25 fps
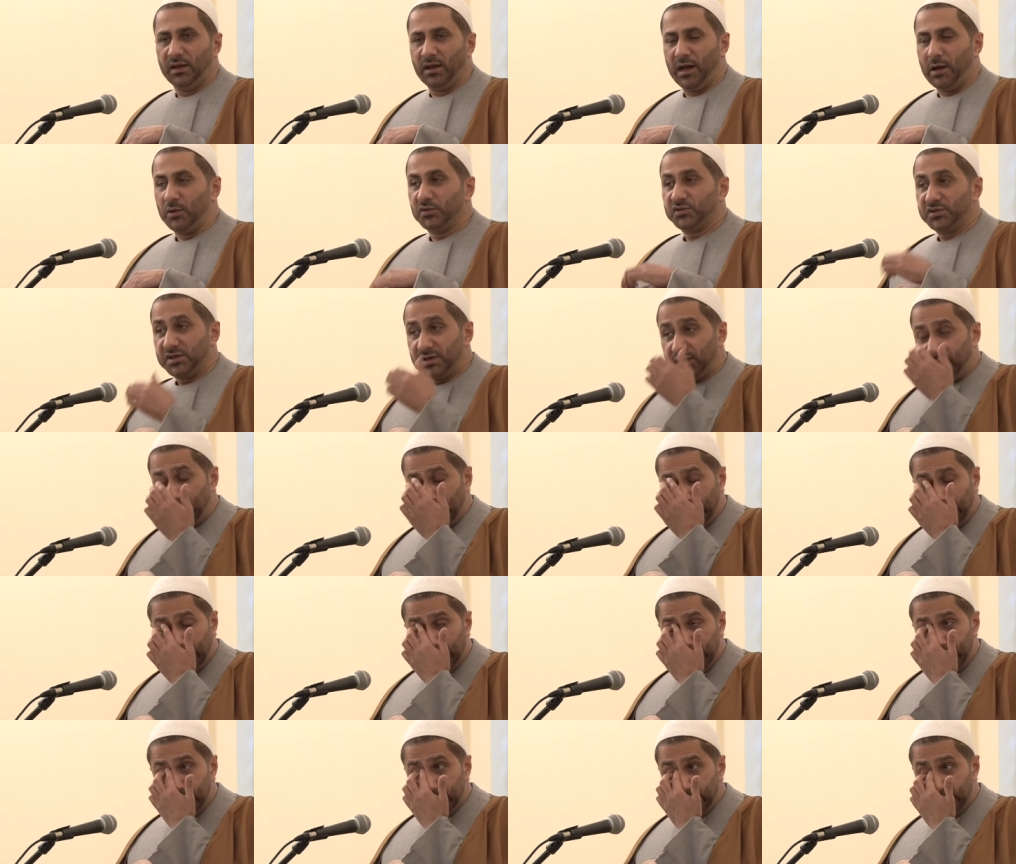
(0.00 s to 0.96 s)
I was in
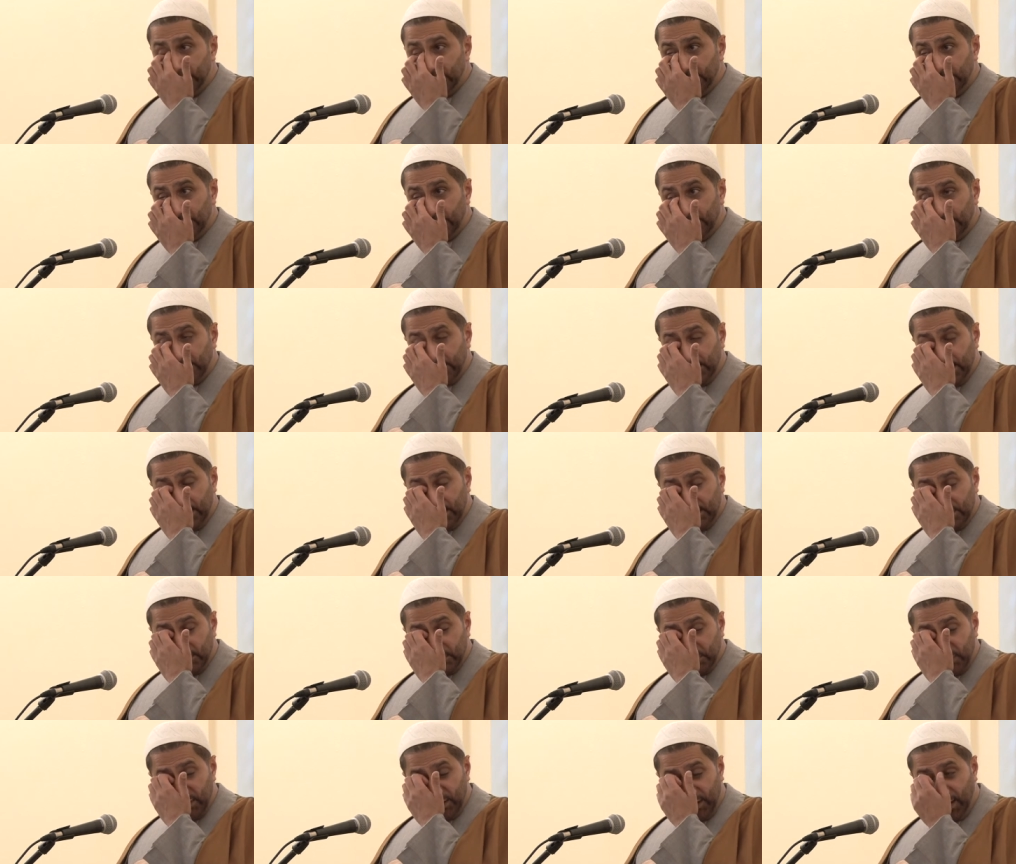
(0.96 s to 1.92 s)
Tehran and
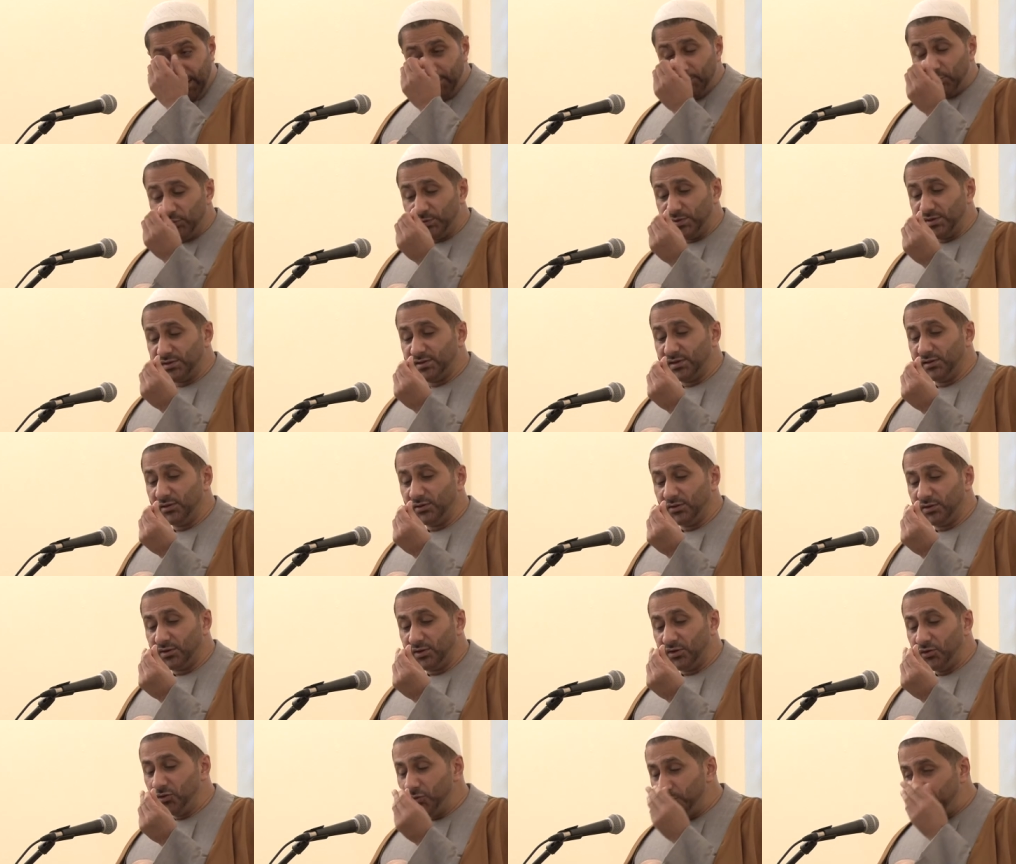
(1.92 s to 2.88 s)
somebody came to me and said,
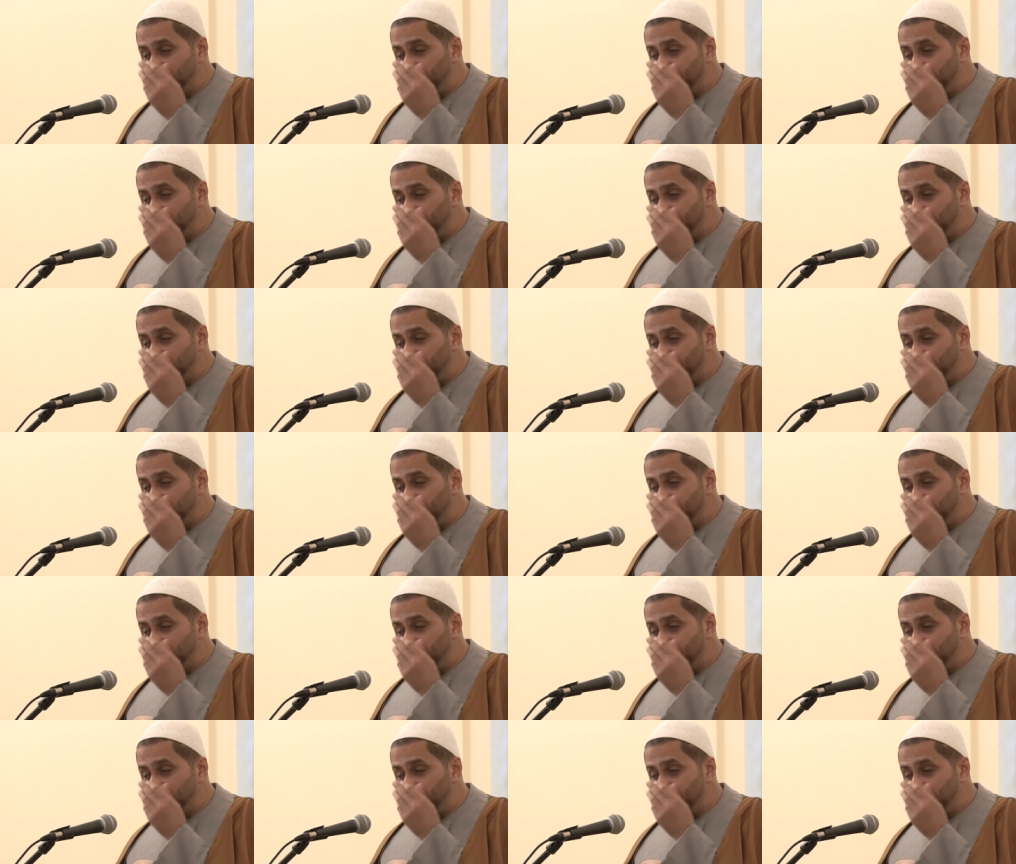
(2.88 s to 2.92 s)
Look, you